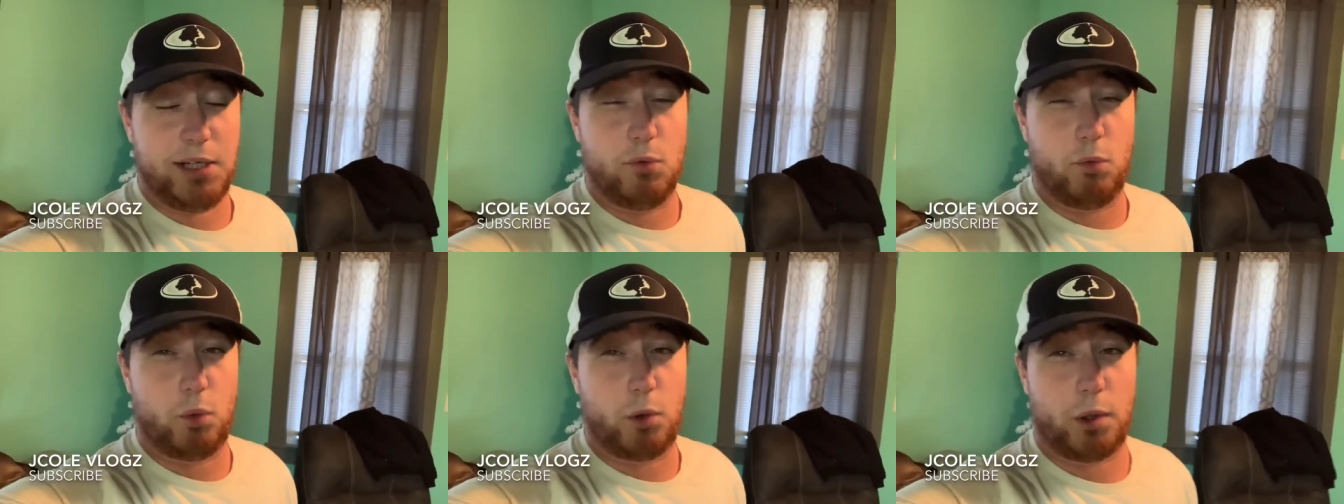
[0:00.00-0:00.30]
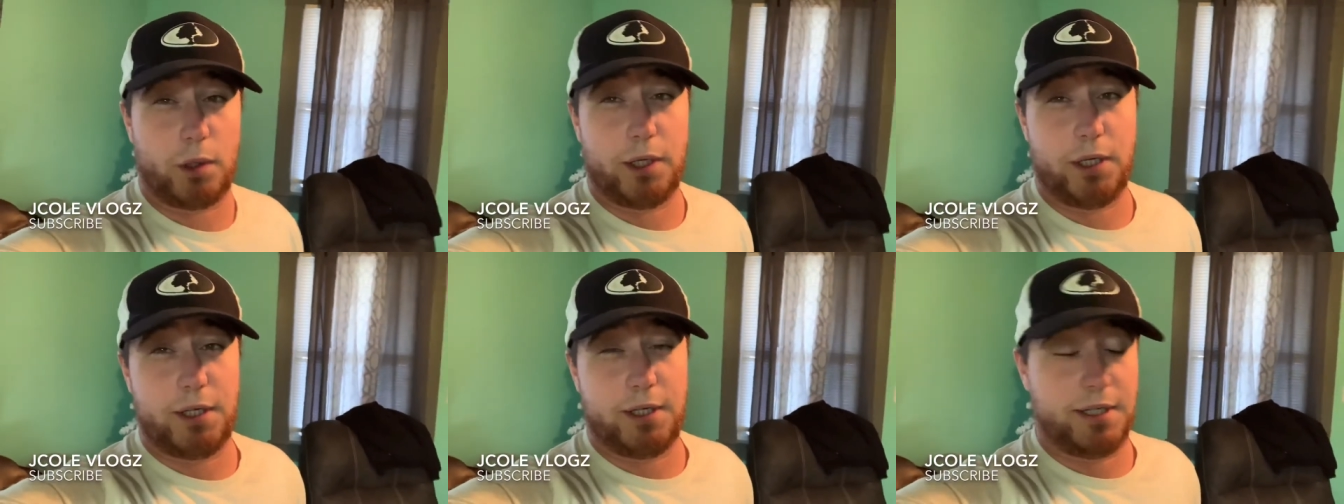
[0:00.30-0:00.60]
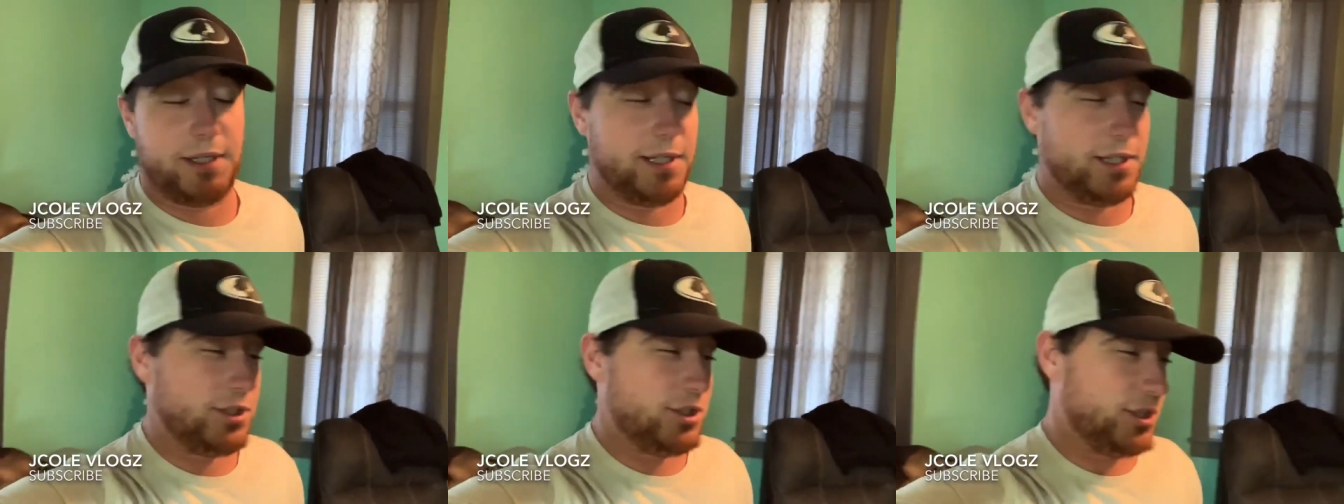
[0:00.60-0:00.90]
Warrior
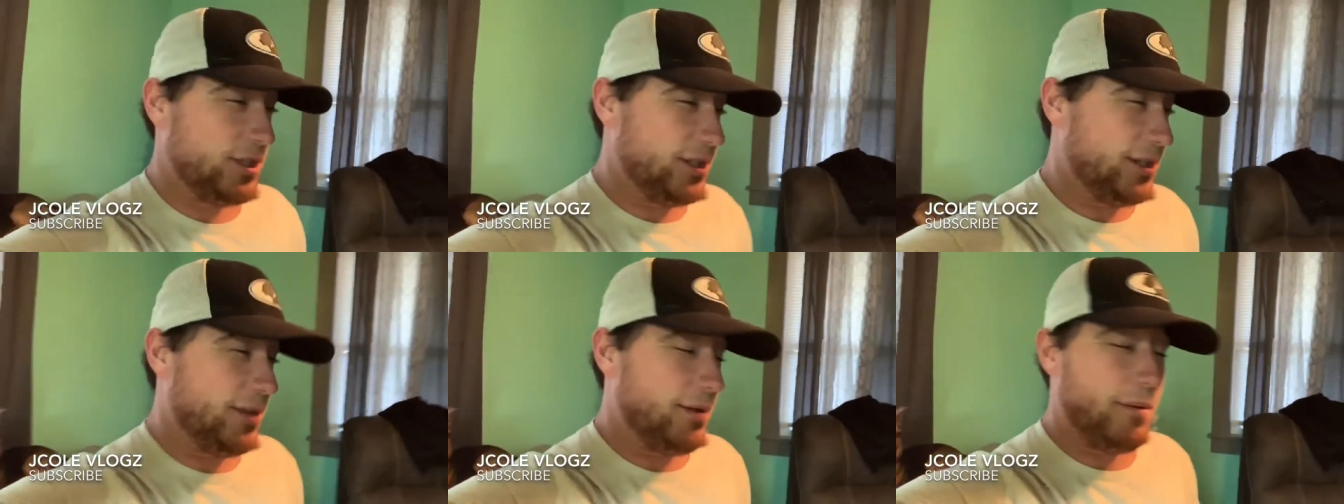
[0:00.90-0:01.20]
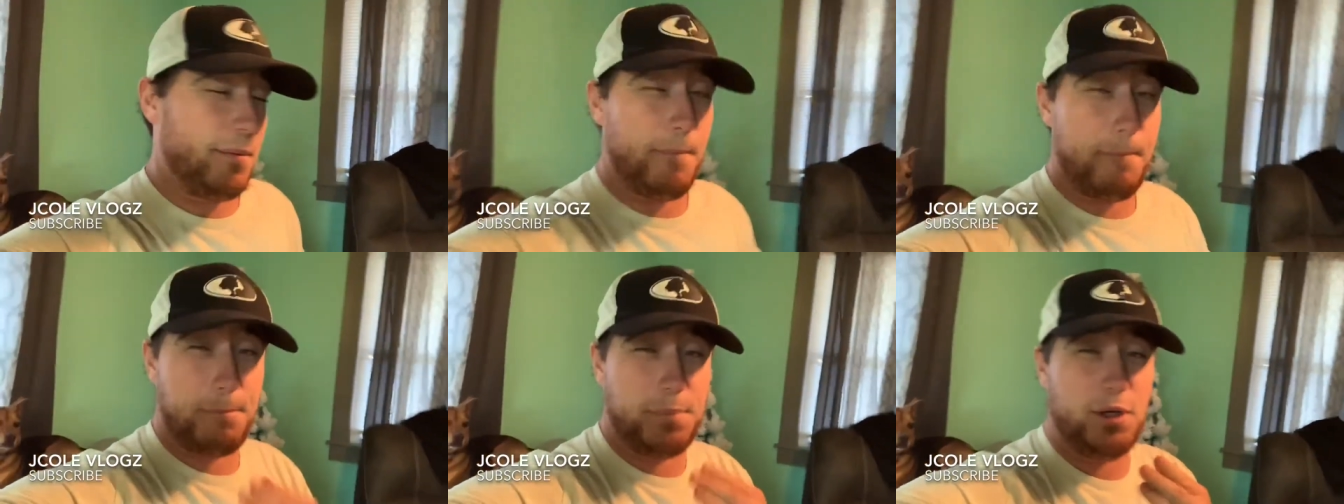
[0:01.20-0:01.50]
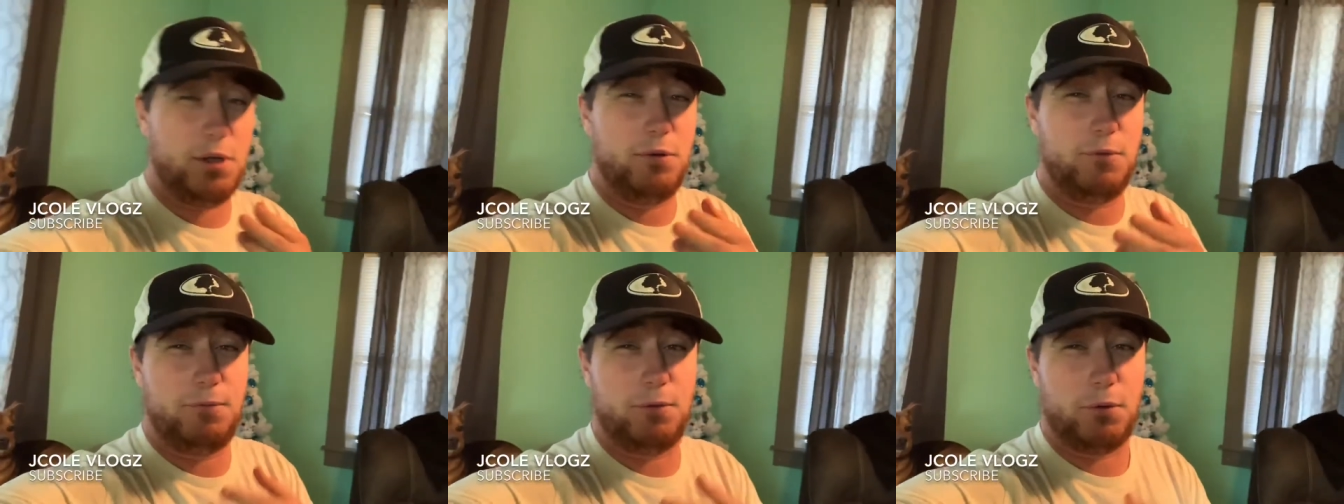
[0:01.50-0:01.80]
Edition.
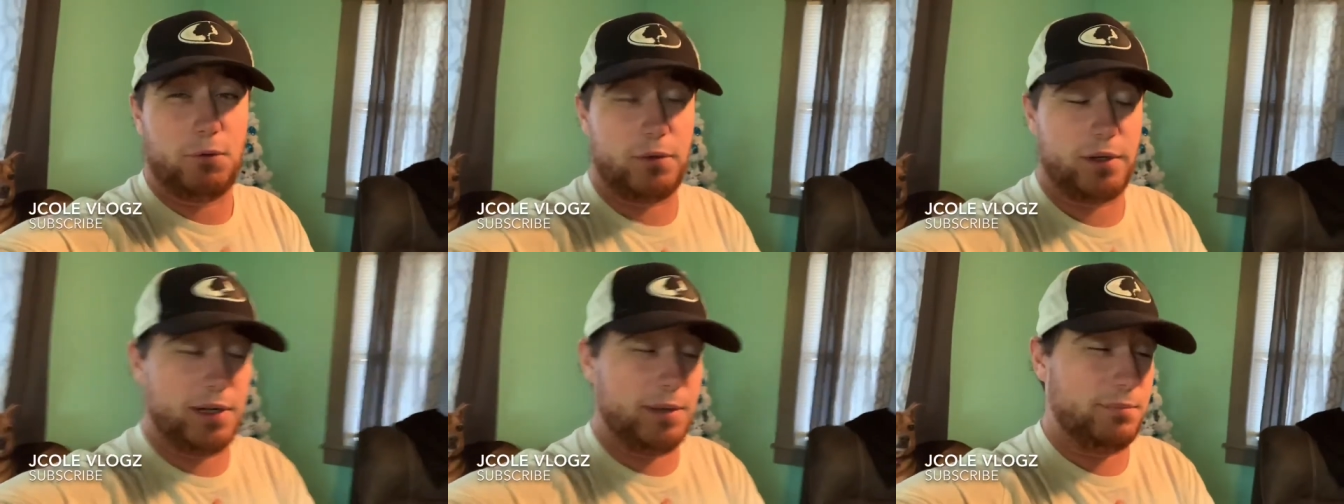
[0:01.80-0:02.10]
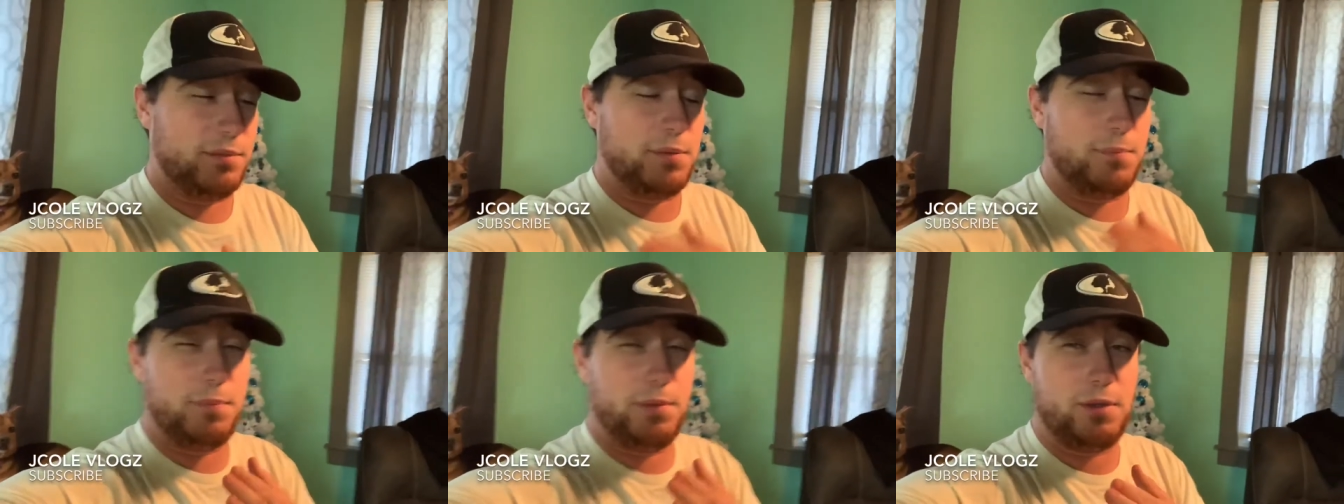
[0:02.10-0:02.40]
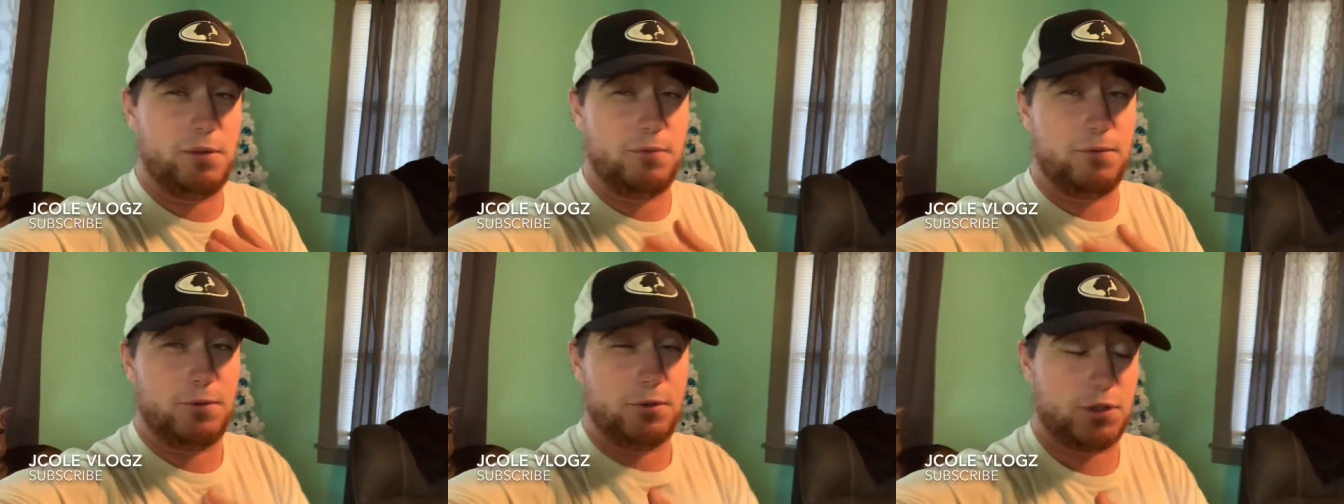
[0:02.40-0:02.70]
Beautiful rims,
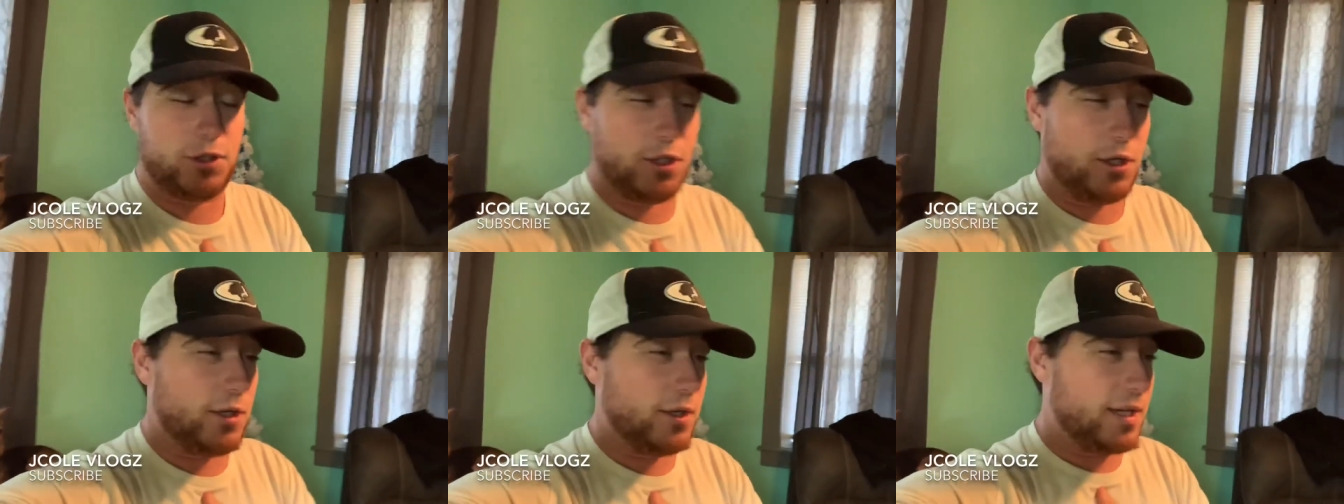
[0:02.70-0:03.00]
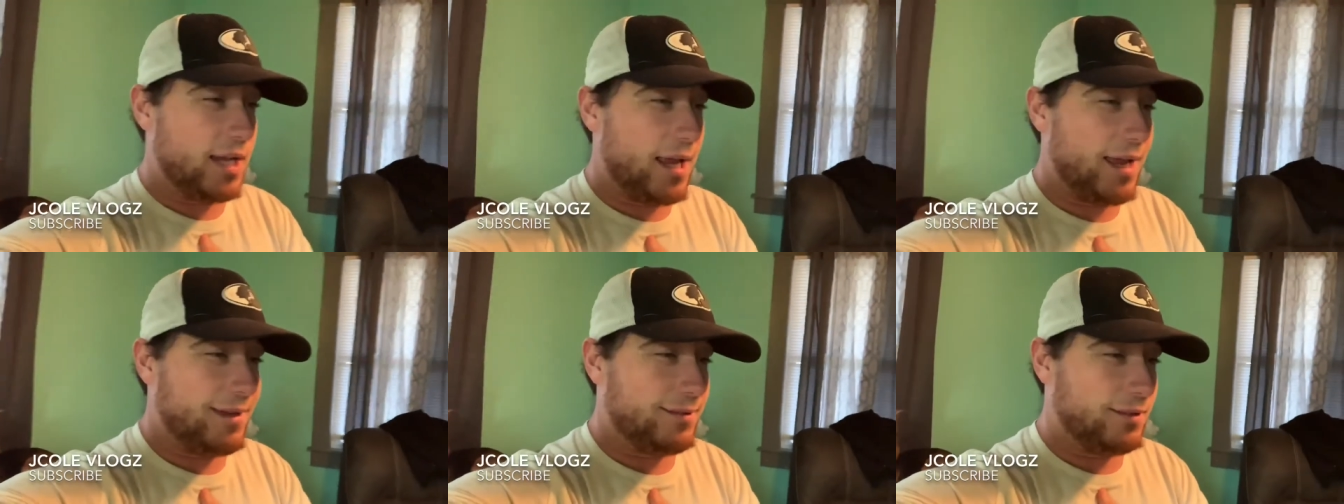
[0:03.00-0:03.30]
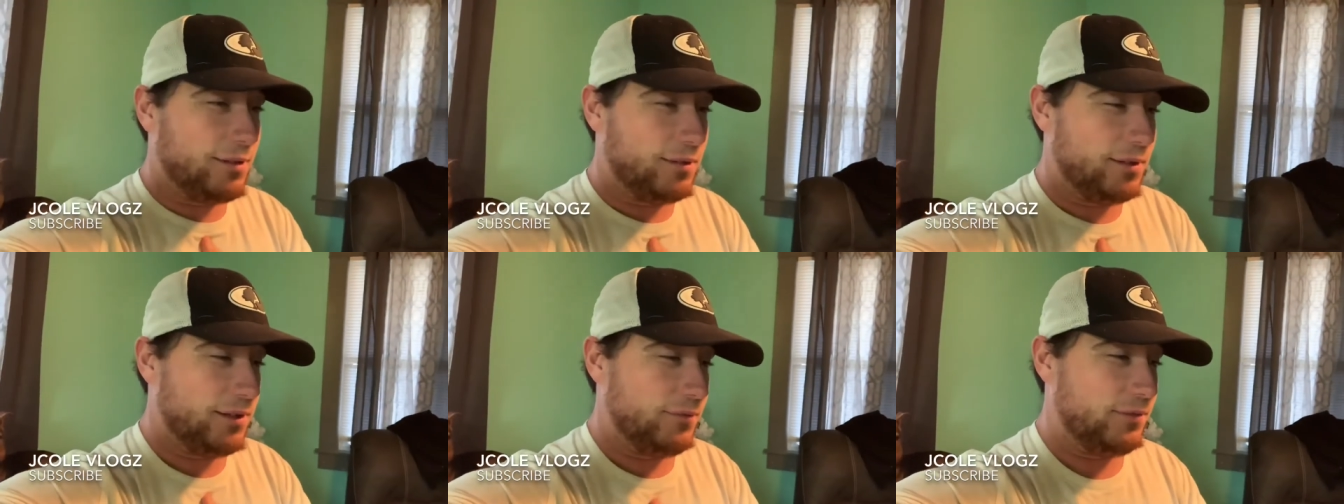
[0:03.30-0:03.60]
beautiful truck, has a
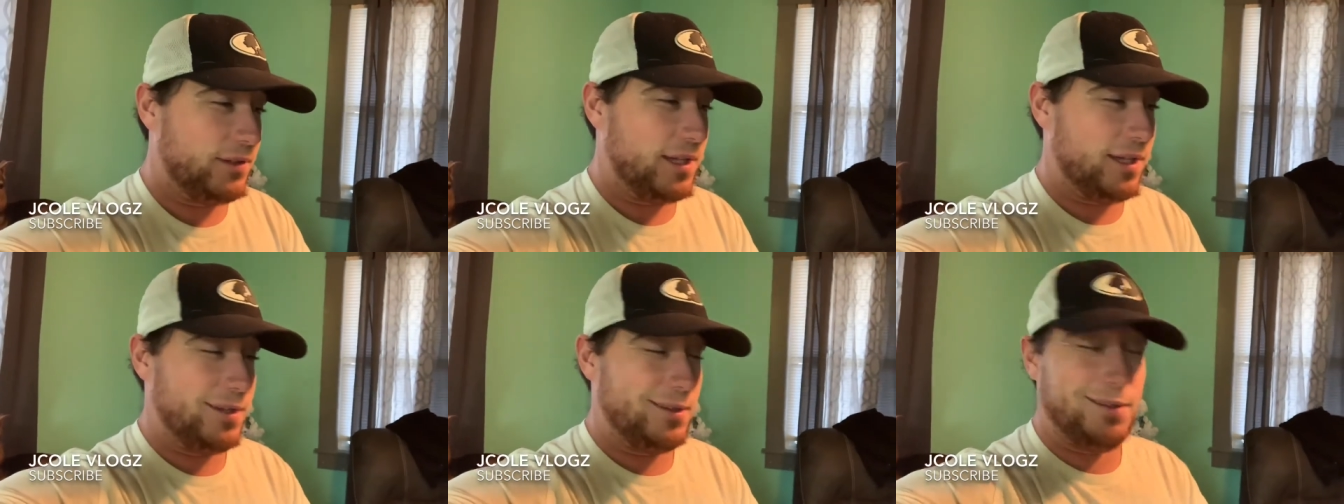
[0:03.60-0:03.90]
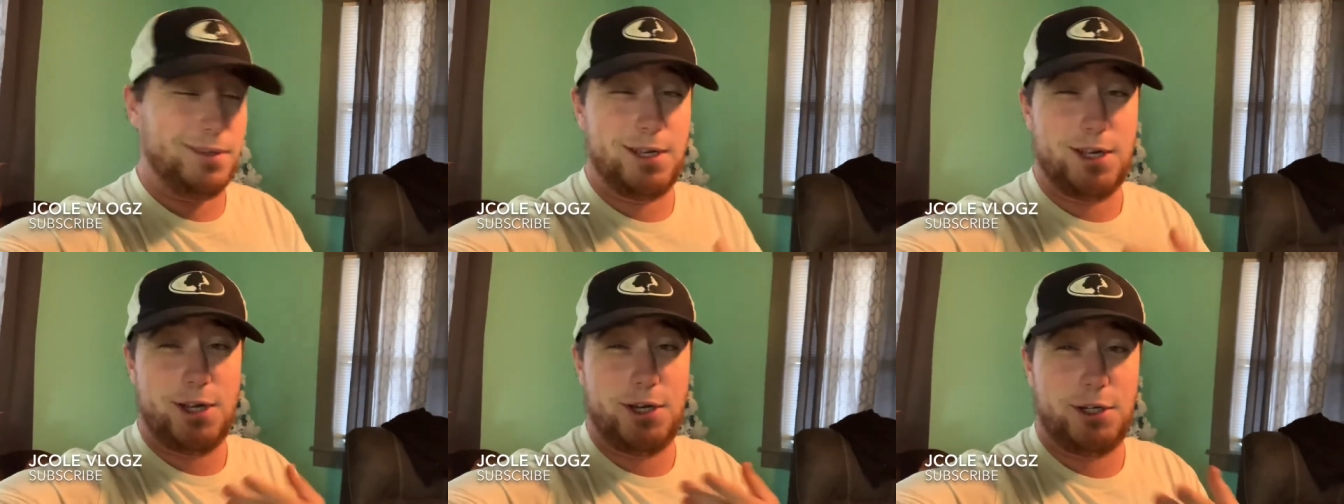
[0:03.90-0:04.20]
lift kit.